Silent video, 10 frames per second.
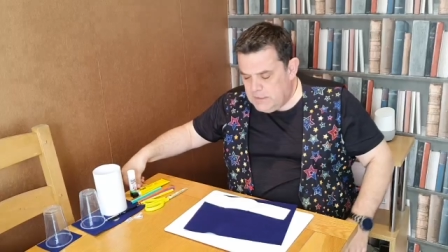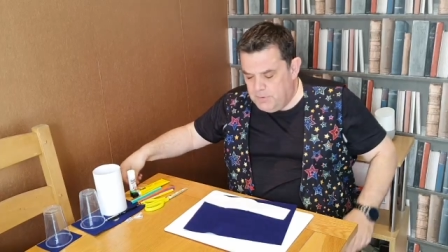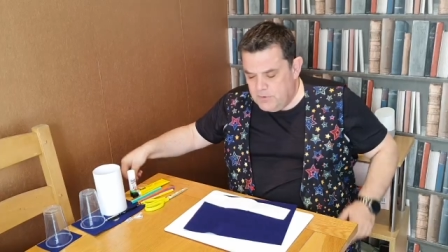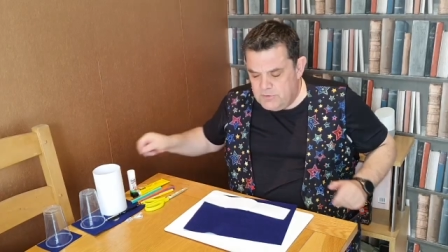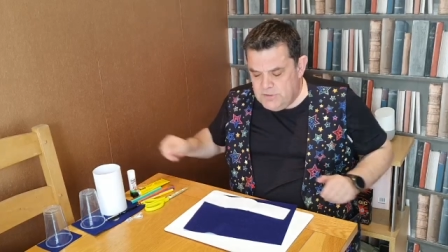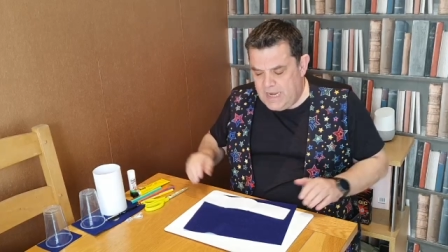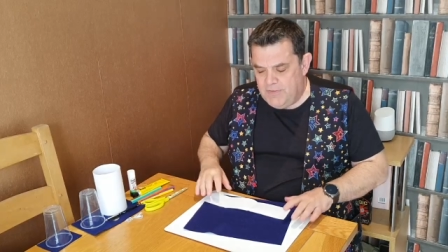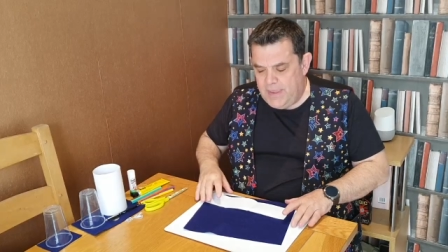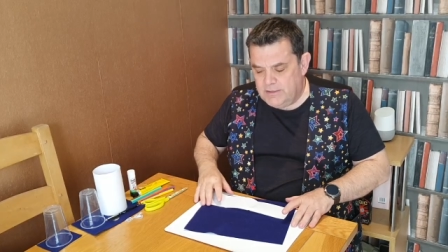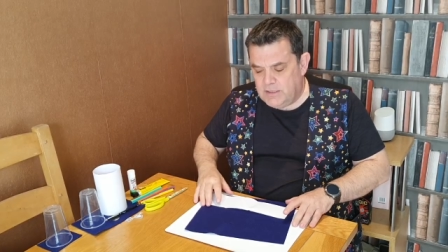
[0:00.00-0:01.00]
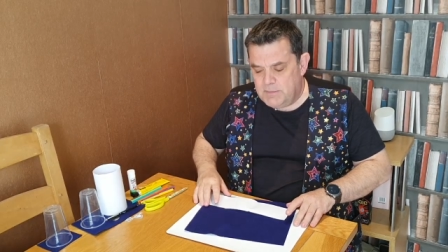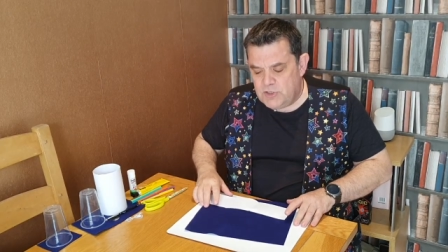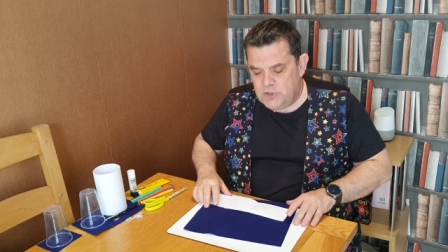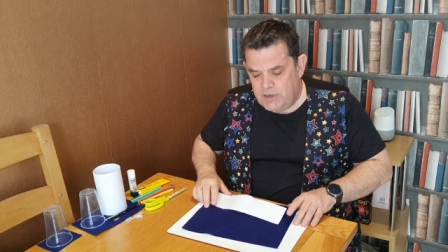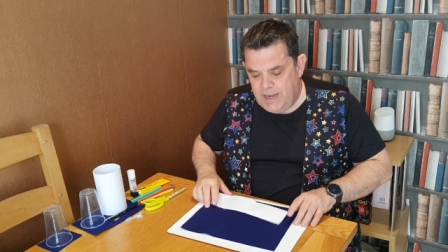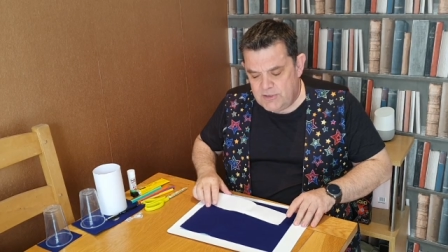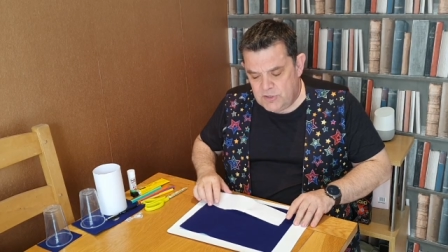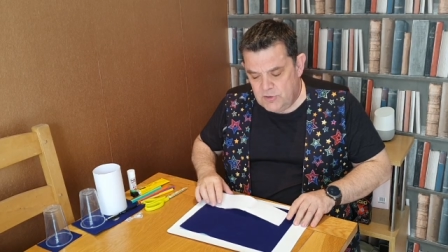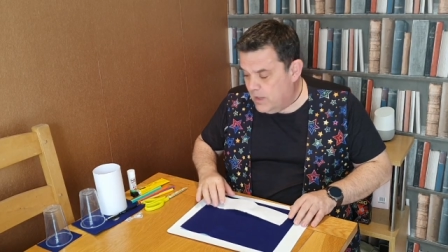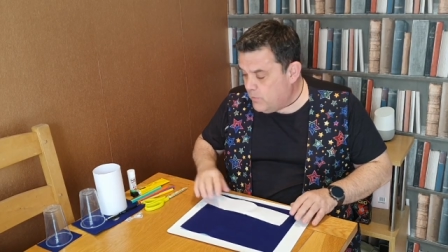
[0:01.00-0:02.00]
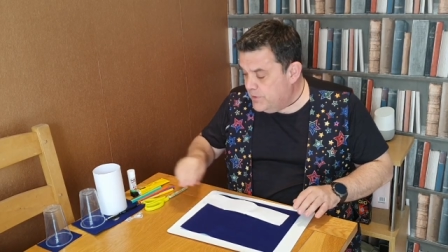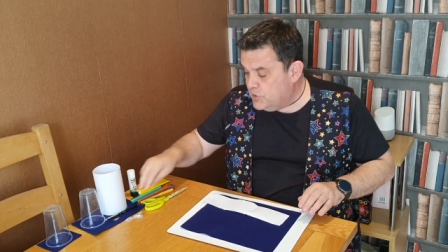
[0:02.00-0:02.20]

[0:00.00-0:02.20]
going to put those down there and I'm going to show you how to do that with